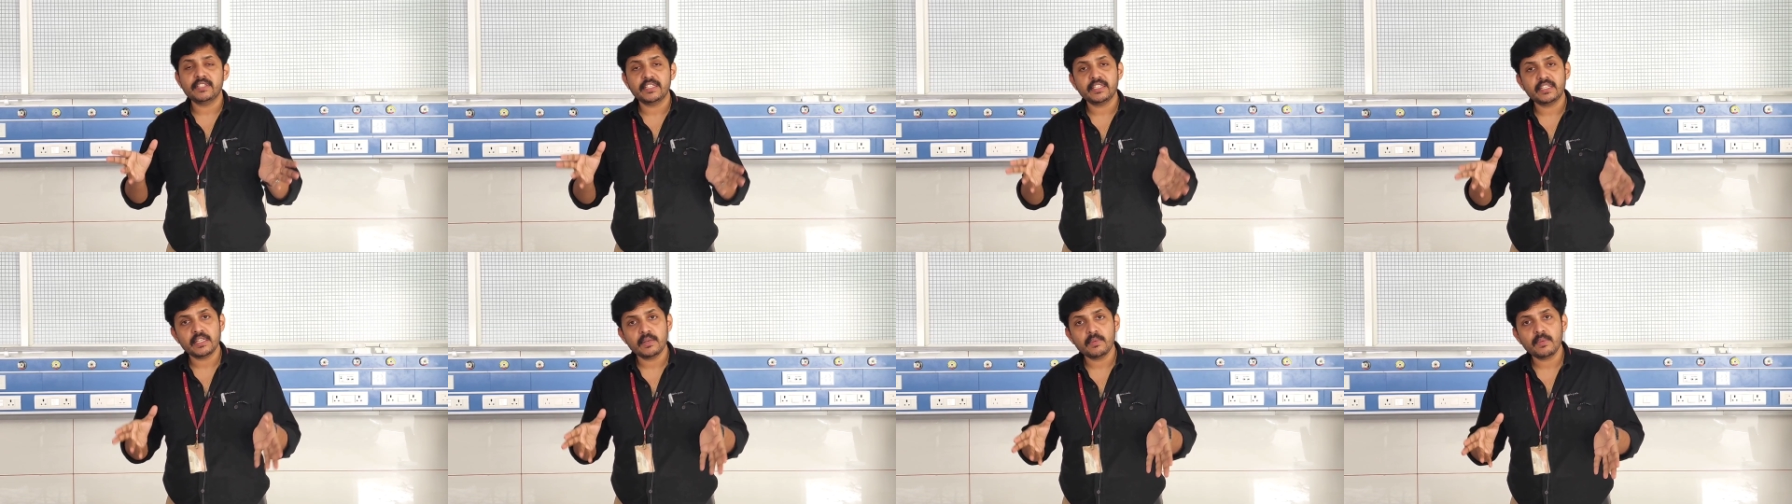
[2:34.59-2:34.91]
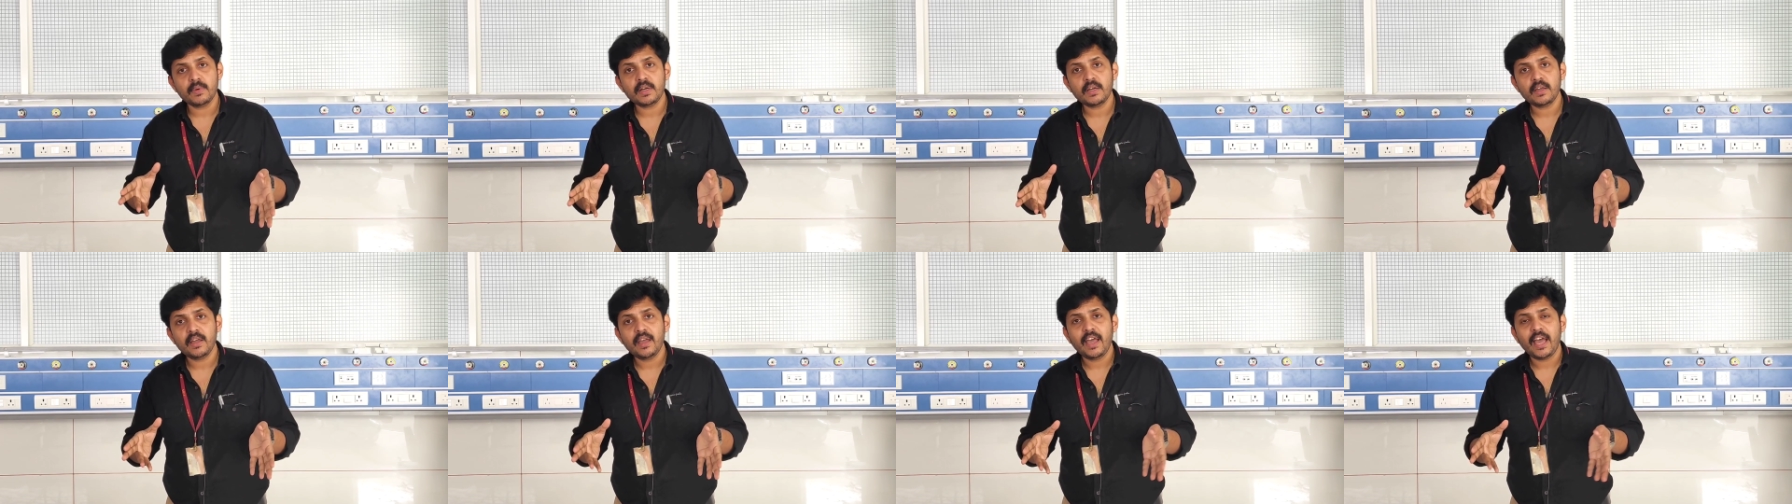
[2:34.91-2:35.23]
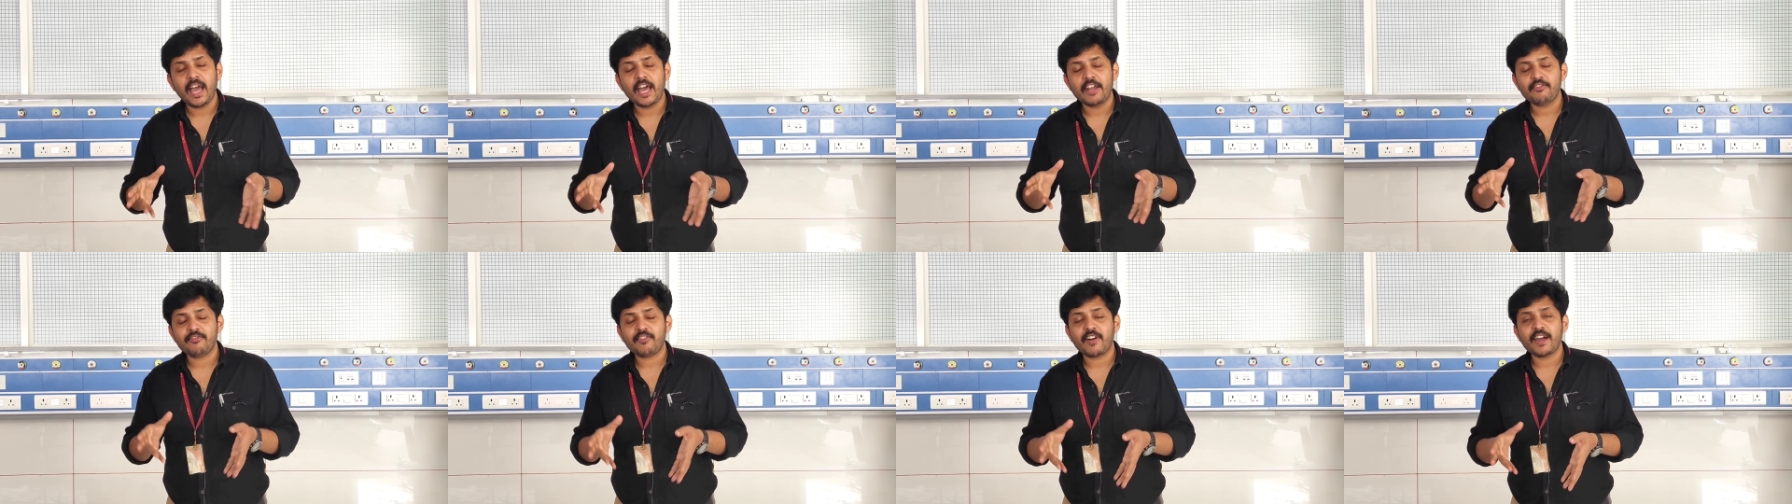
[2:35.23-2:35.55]
the liver,
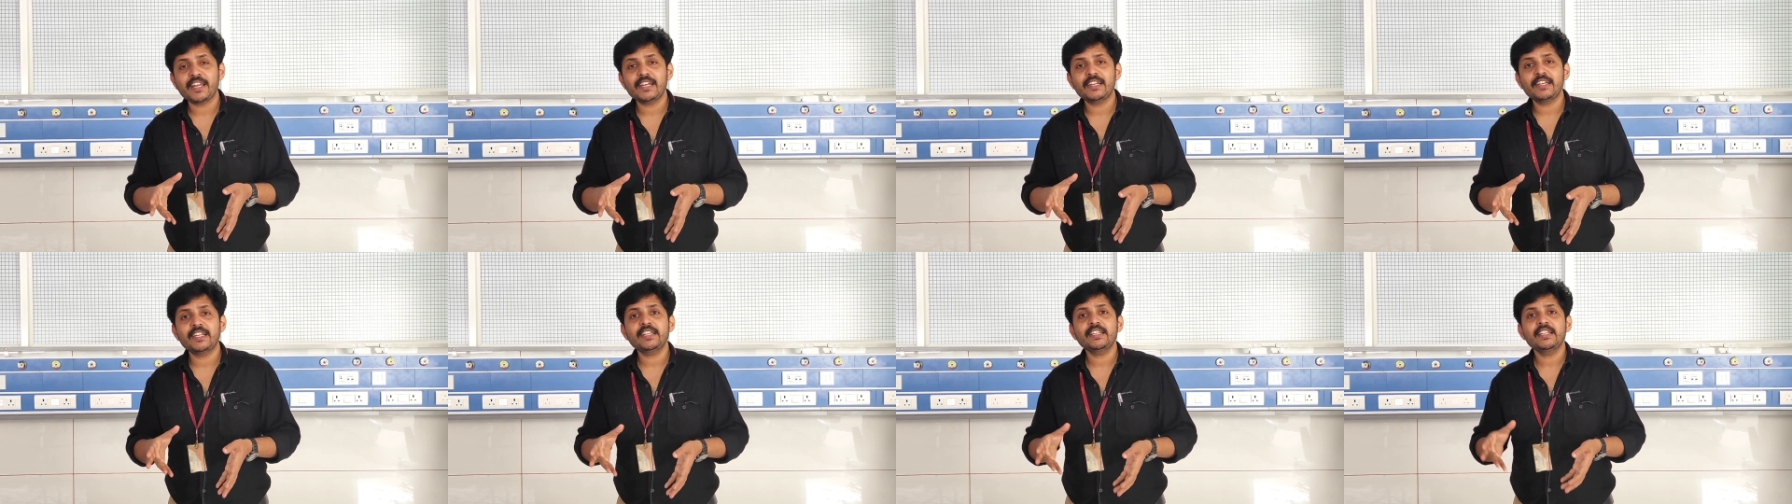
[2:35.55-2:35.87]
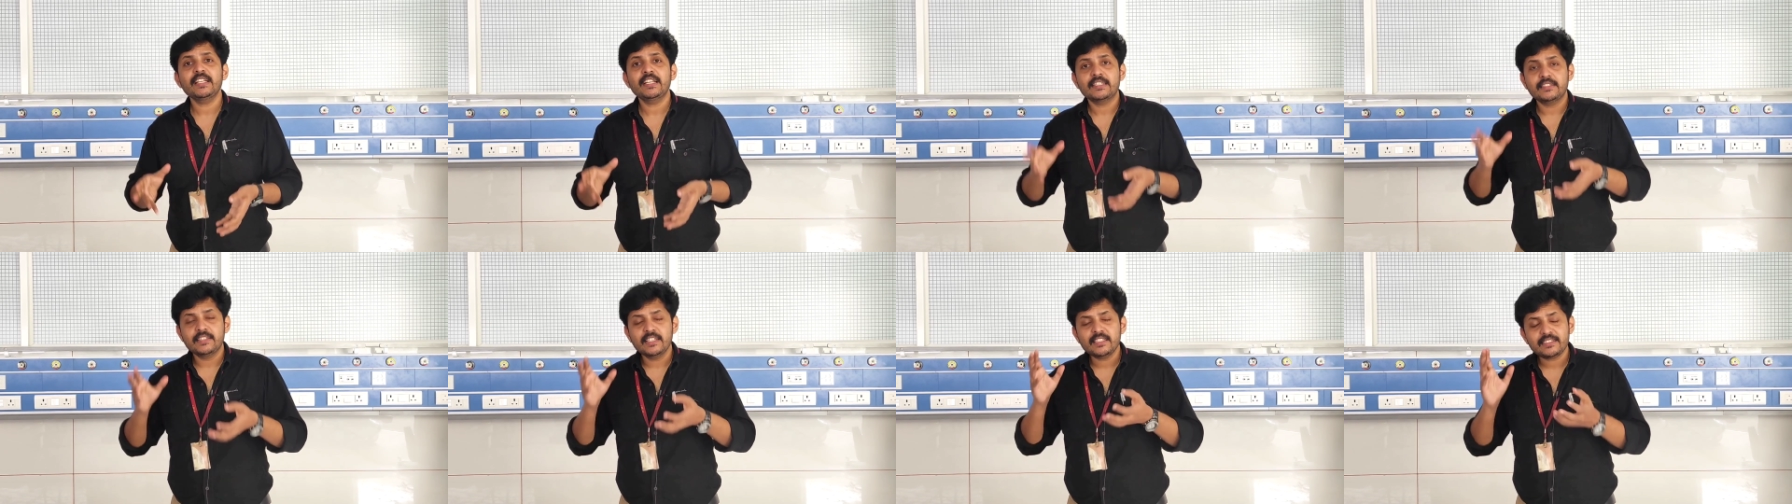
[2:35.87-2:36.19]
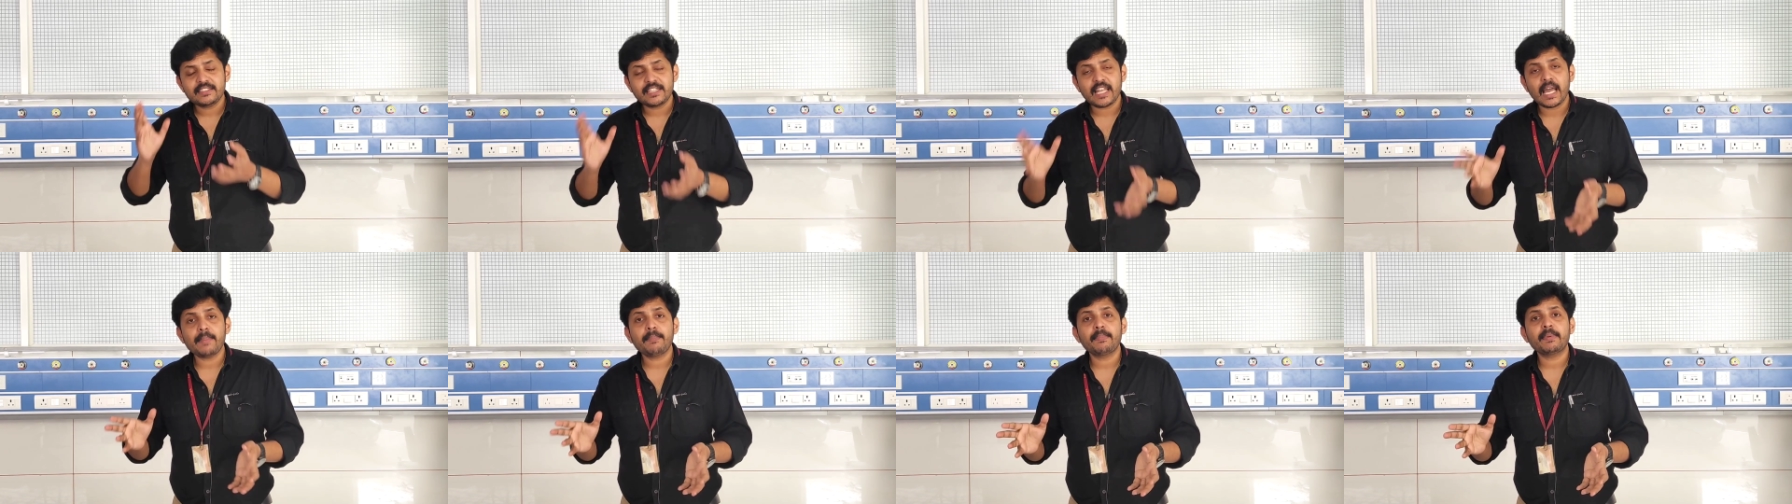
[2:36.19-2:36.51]
and finally
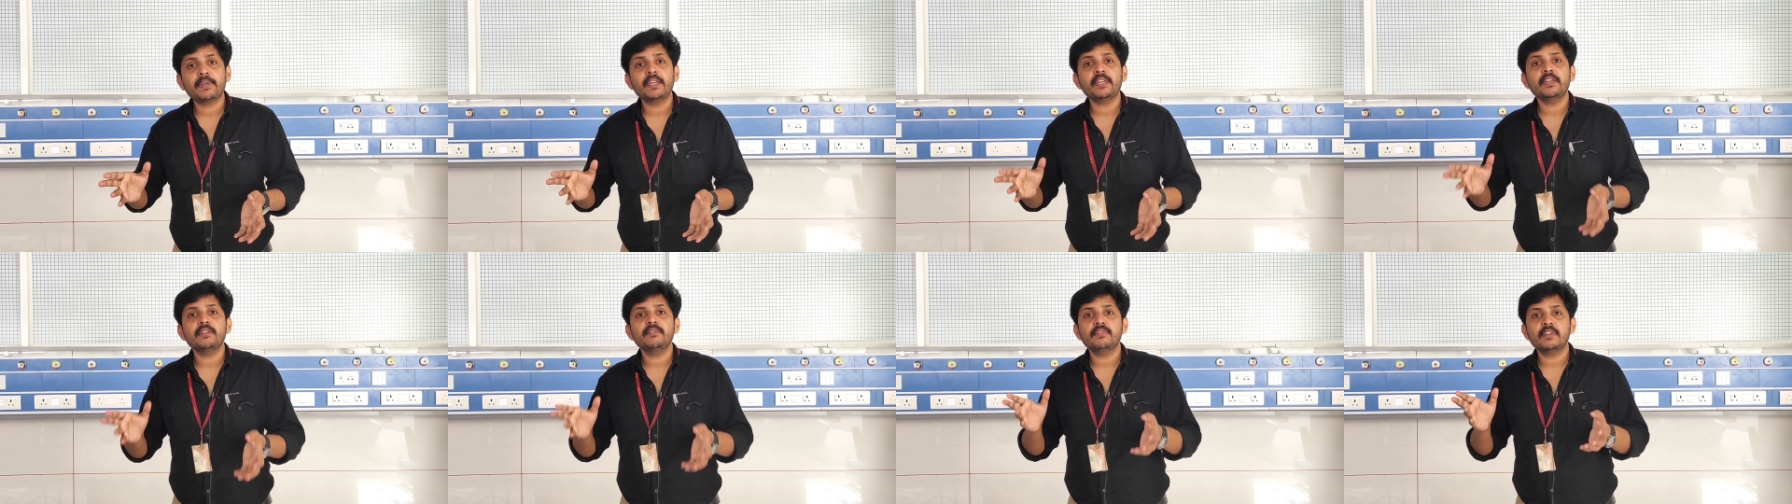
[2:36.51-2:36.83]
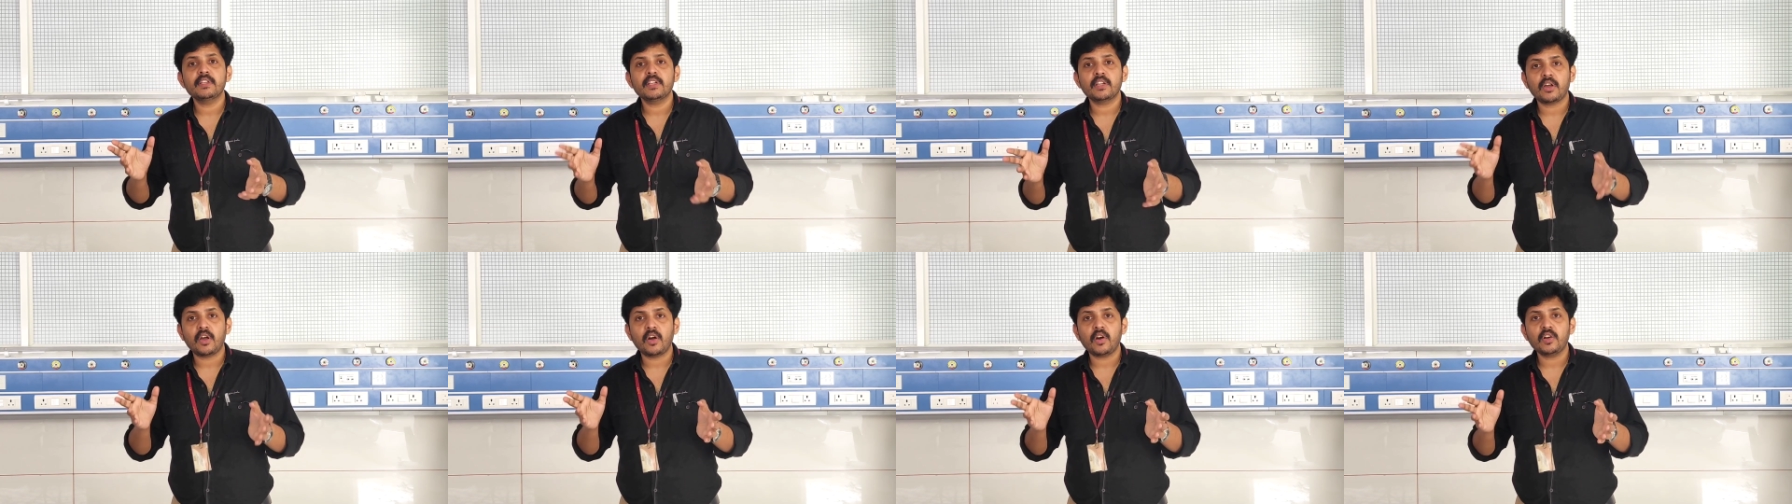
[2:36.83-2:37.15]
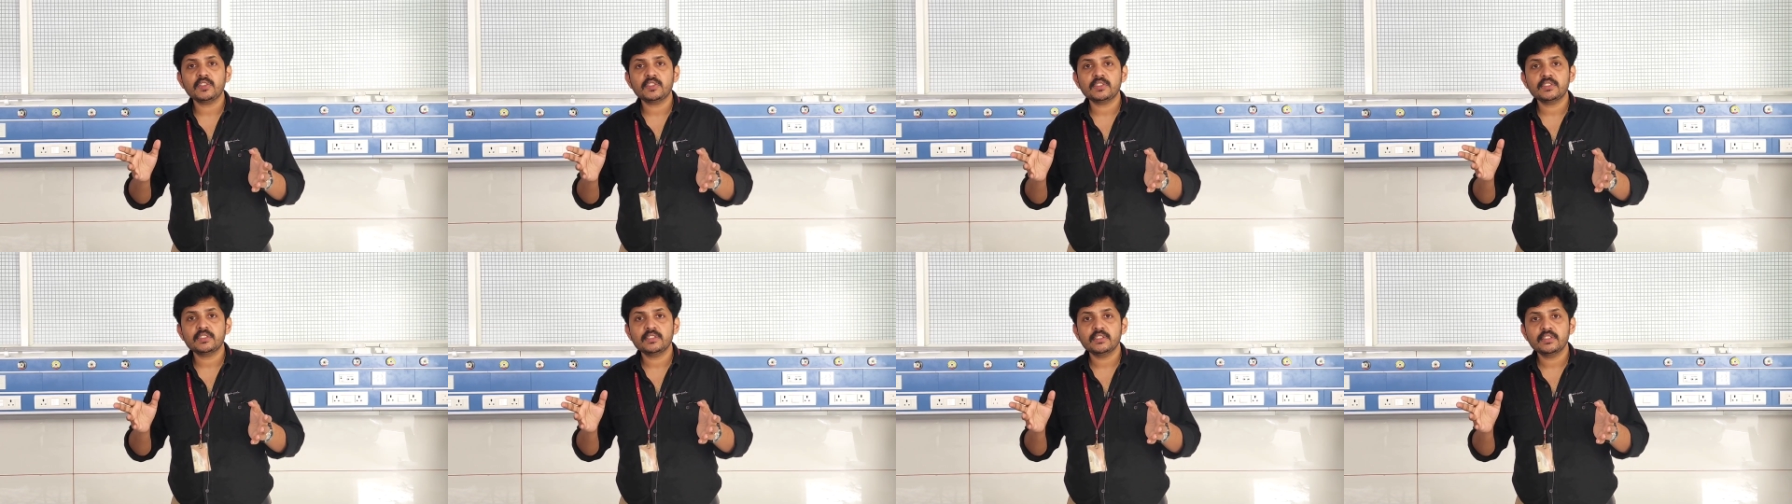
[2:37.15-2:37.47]
this napkin will
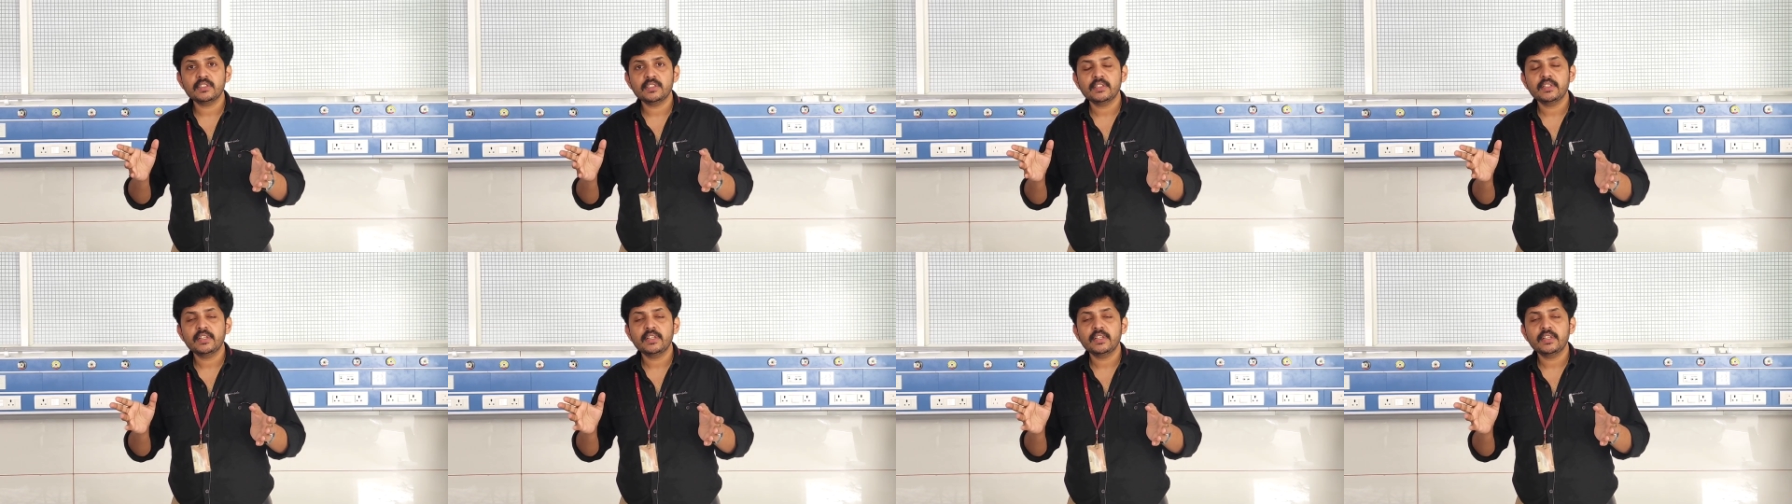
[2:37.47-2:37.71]
cause